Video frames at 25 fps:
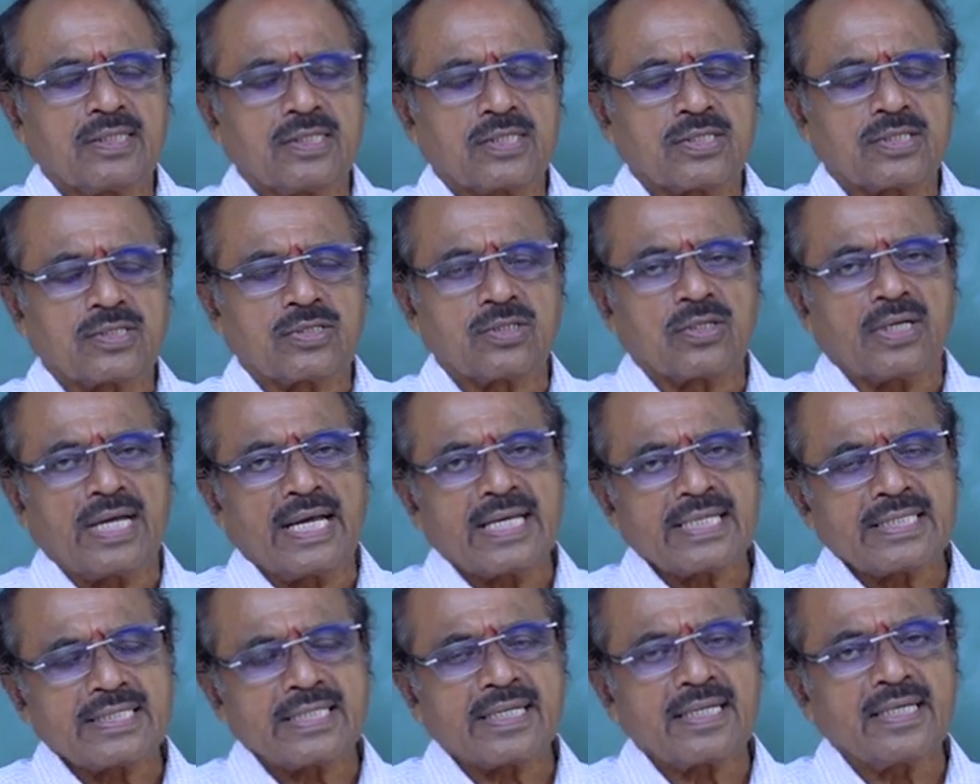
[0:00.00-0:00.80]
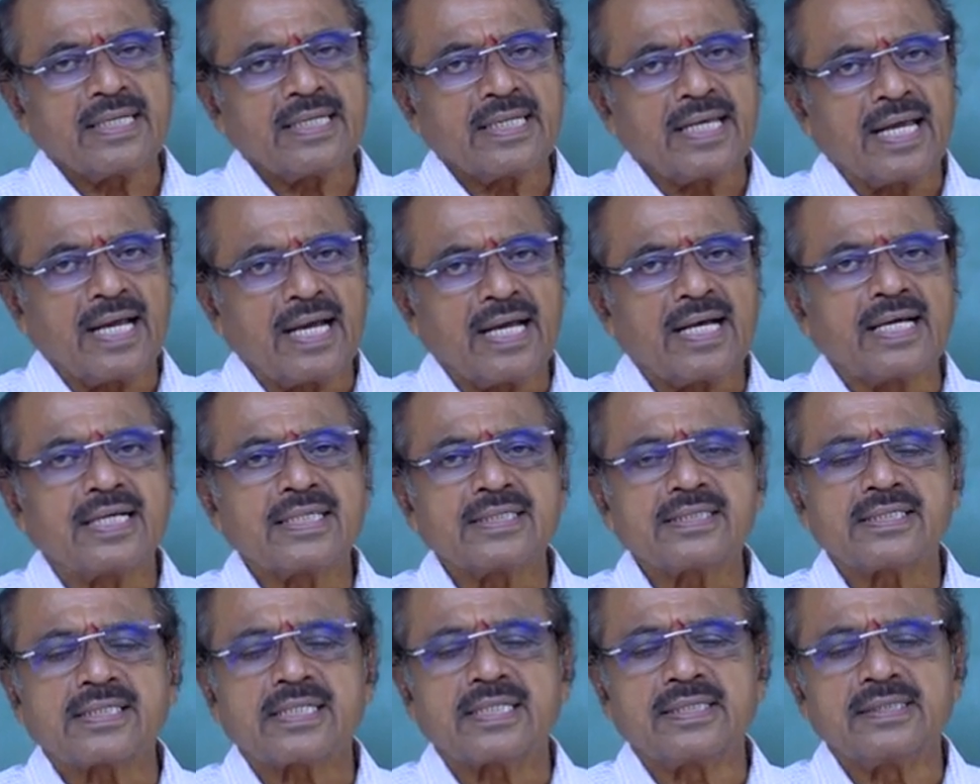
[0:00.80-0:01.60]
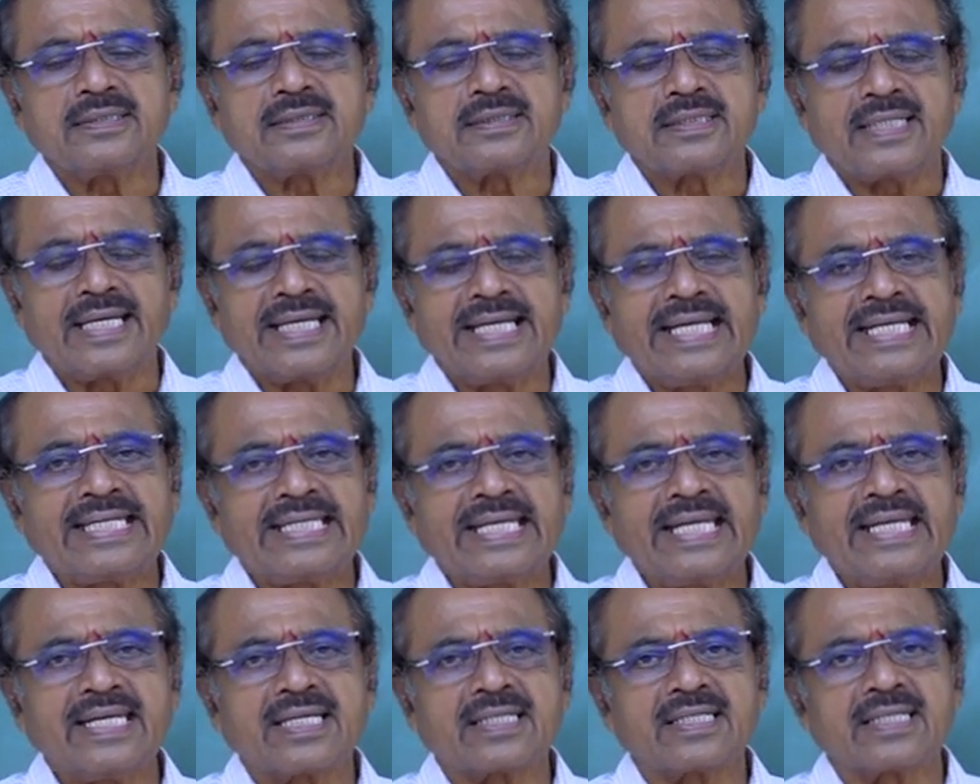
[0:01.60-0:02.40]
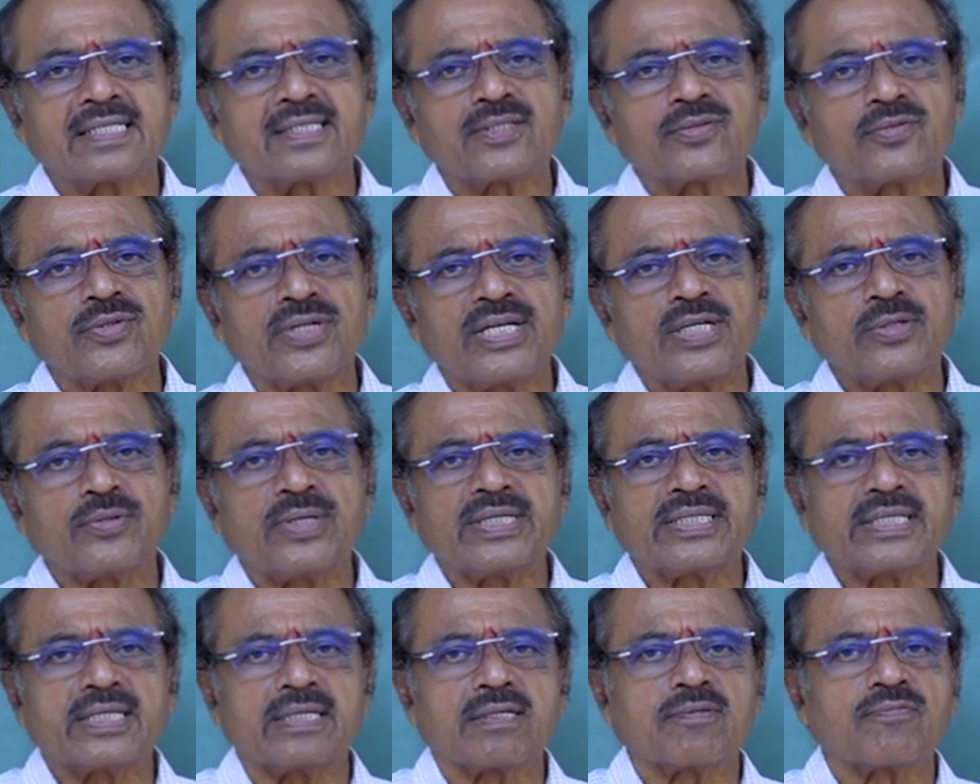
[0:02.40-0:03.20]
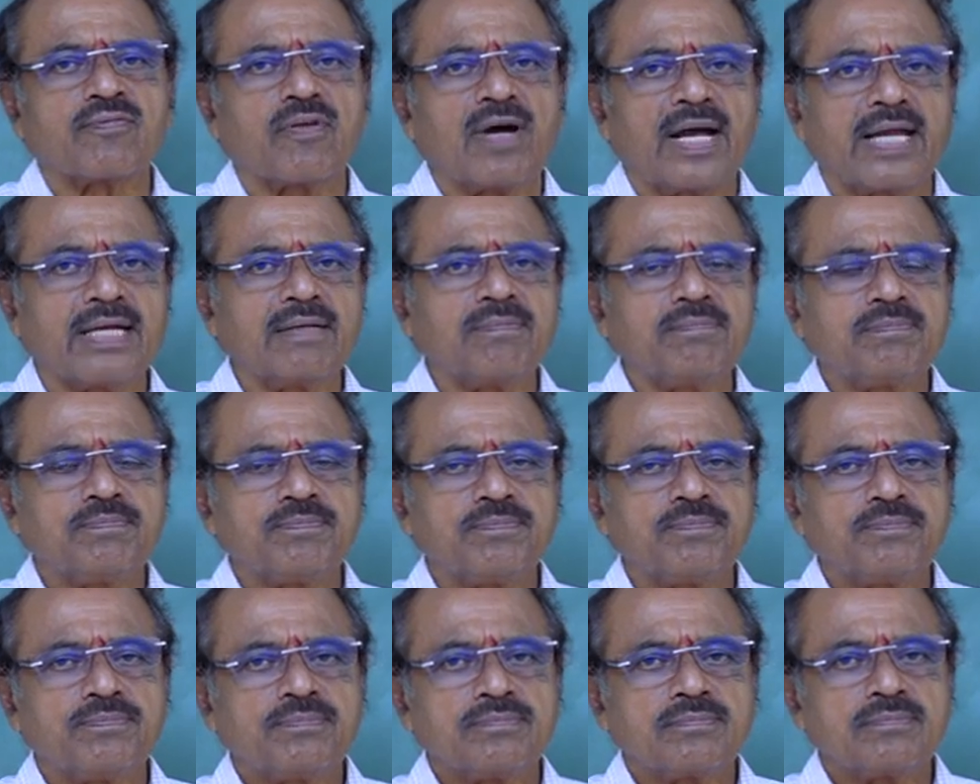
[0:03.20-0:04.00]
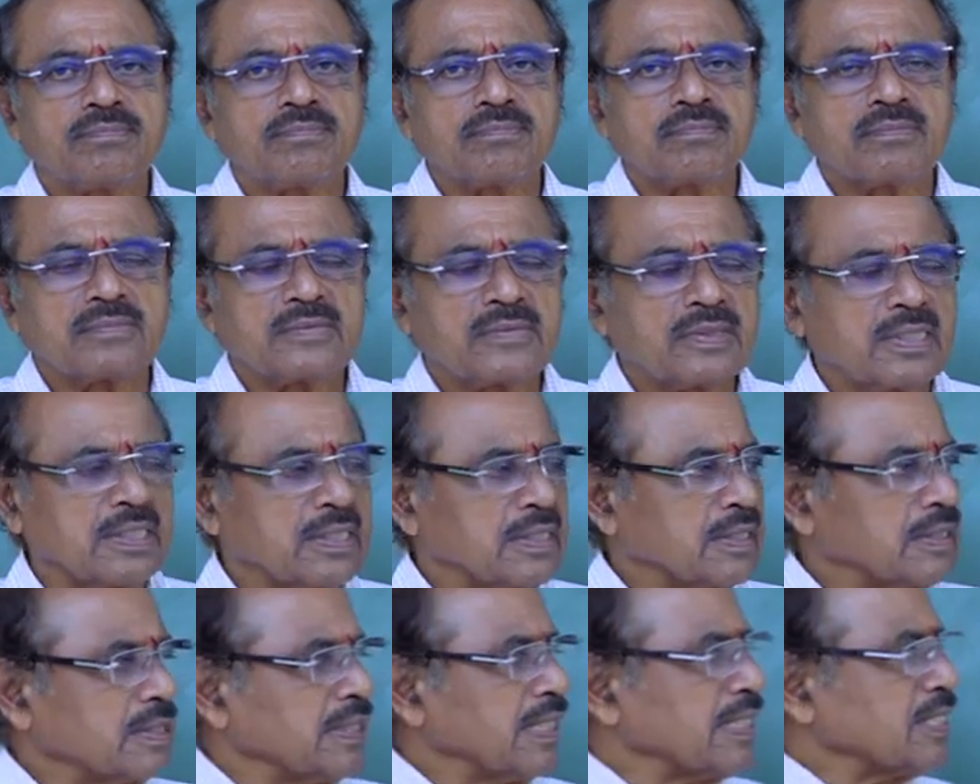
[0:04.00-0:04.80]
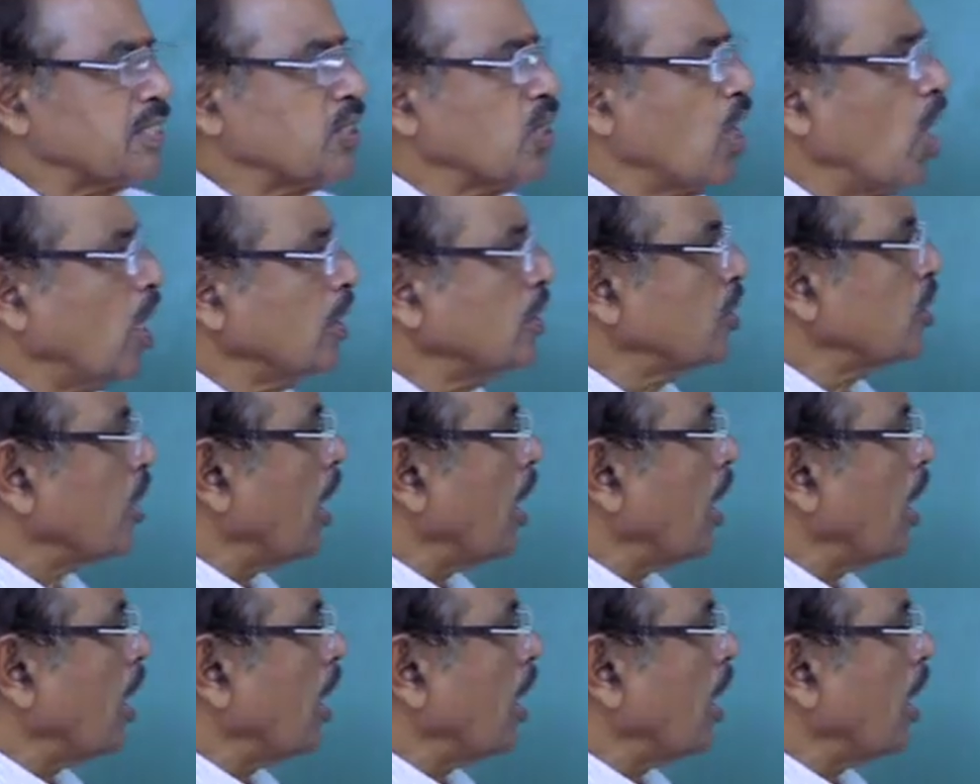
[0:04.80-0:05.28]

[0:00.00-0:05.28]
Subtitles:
So as early as 1803 to 1805, this John